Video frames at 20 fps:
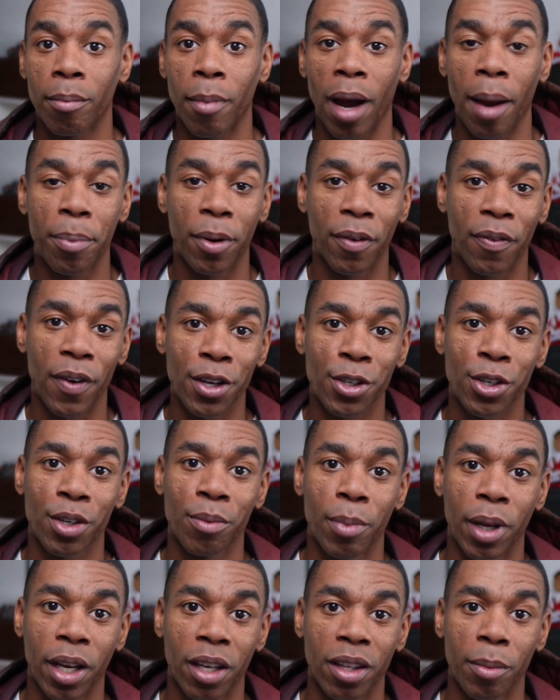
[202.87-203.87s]
and my
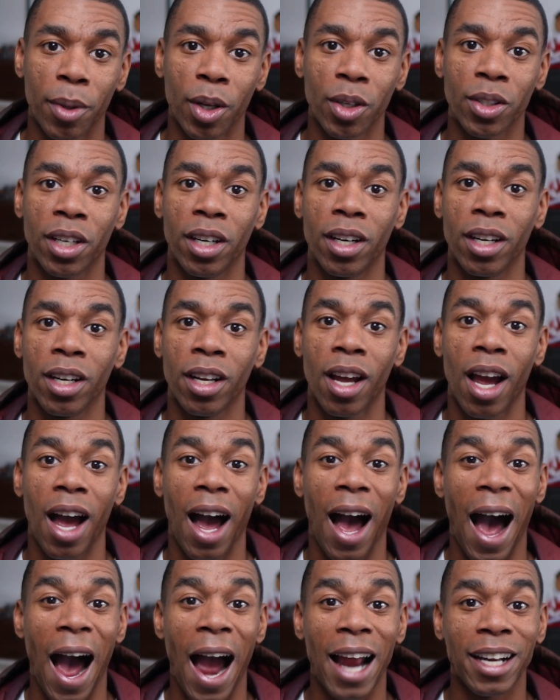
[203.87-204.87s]
profession, being in the military,
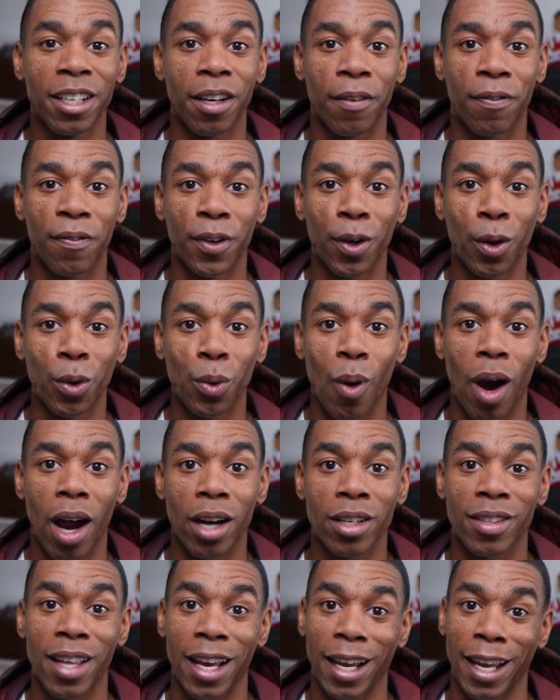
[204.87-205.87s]
I need a field
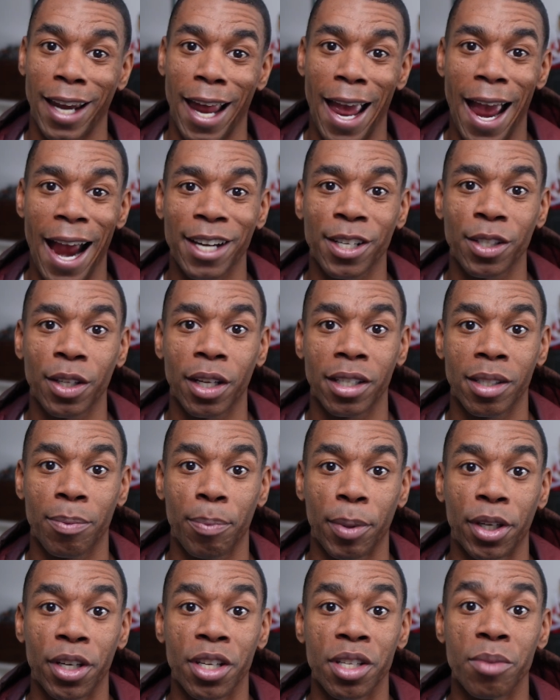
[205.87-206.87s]
watch that can actually
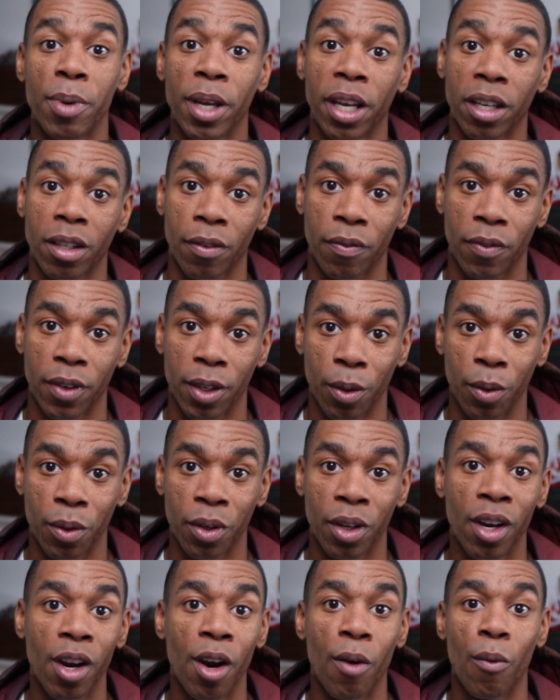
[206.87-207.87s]
experience being in the
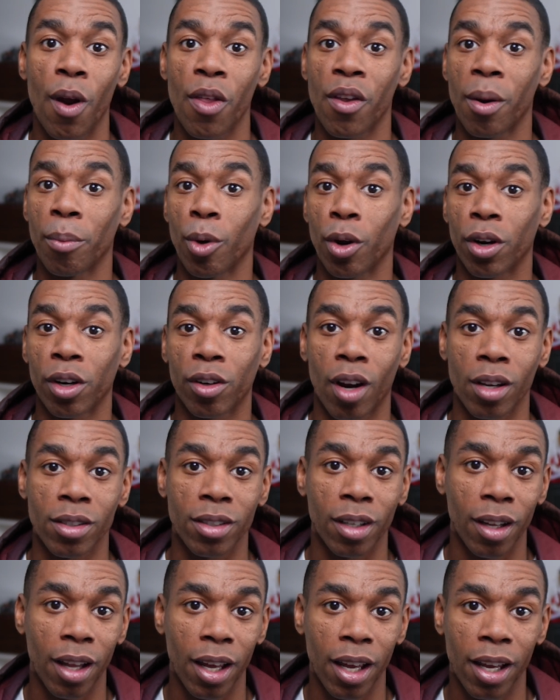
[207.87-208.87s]
field. Whether I'm going across
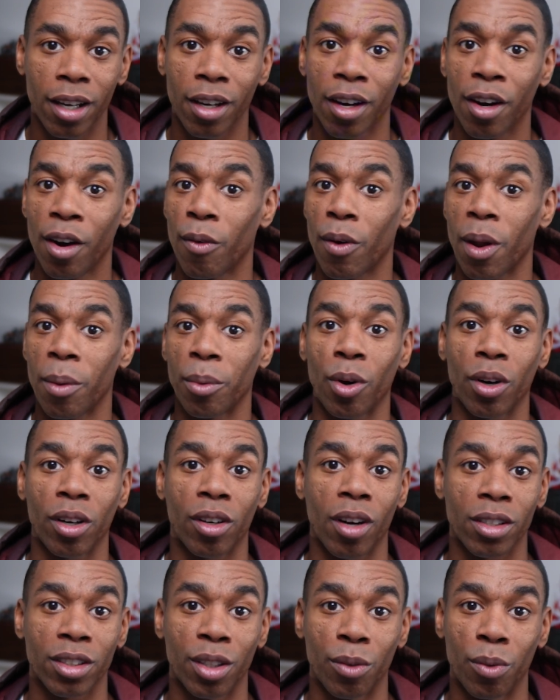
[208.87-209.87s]
the lake, whether I'm going
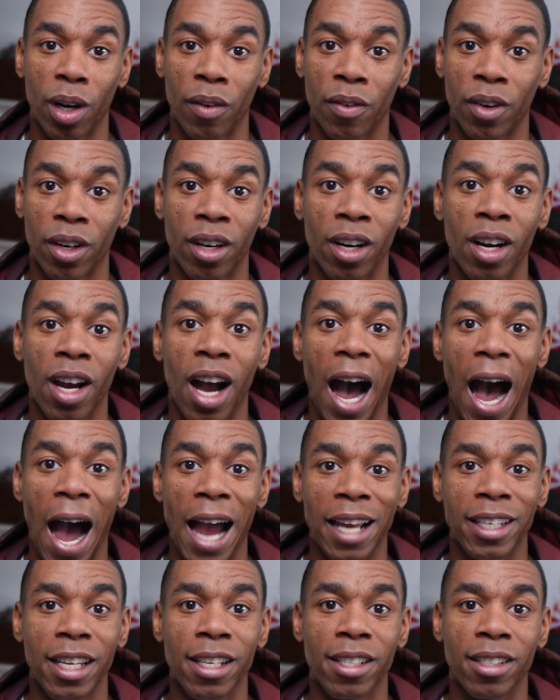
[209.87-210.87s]
across a river,
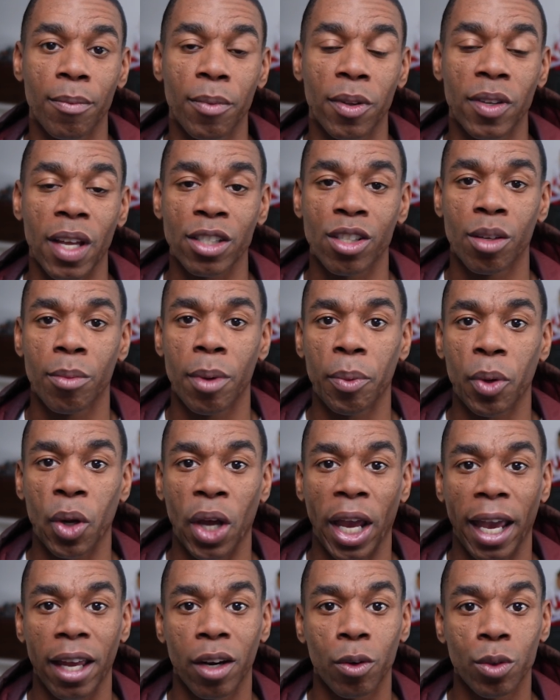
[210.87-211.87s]
I need something that's going to be able
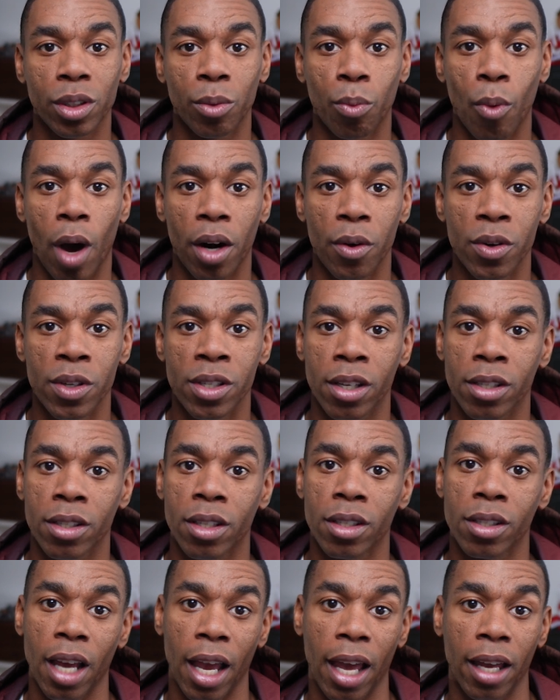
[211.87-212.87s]
to handle some water
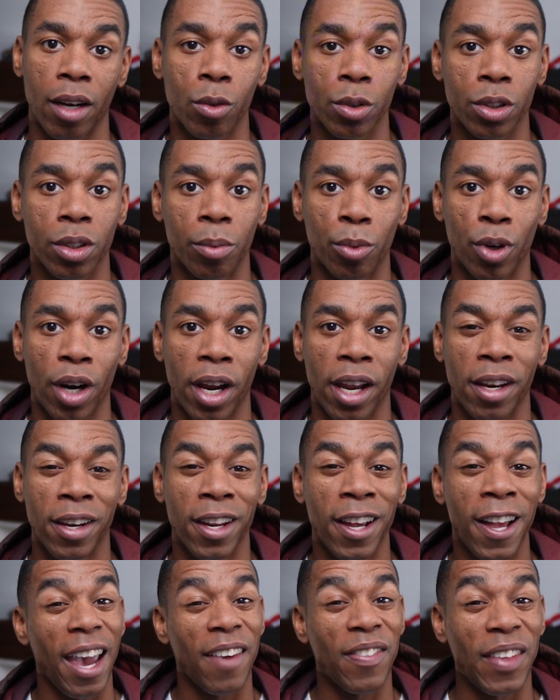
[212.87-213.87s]
resistance, handle some
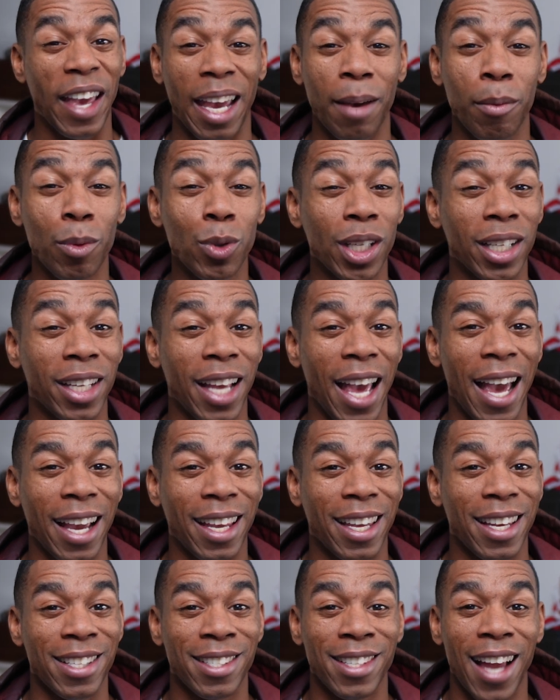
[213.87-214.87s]
rain. And the Hamilton
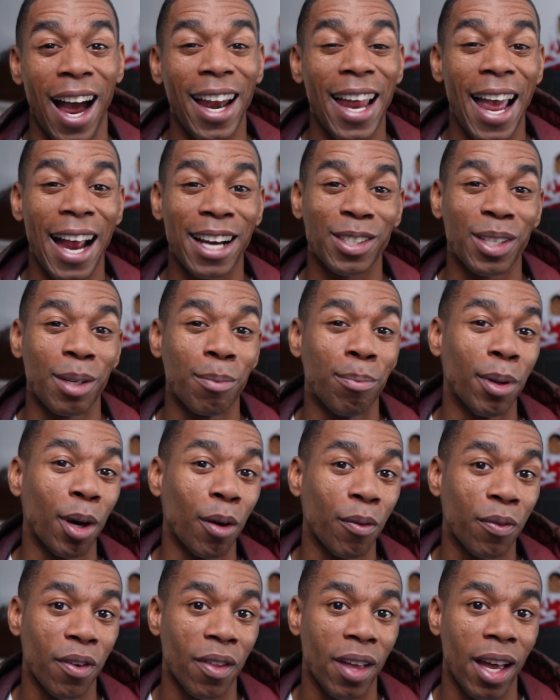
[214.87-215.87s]
Khaki is not actually
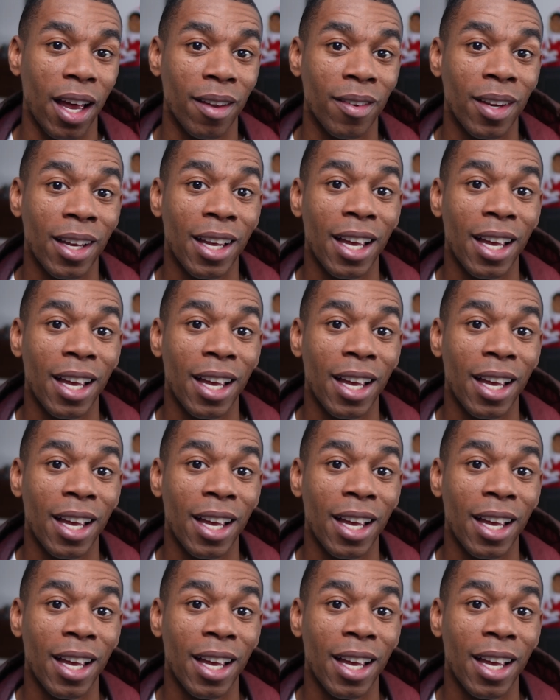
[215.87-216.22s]
built for that.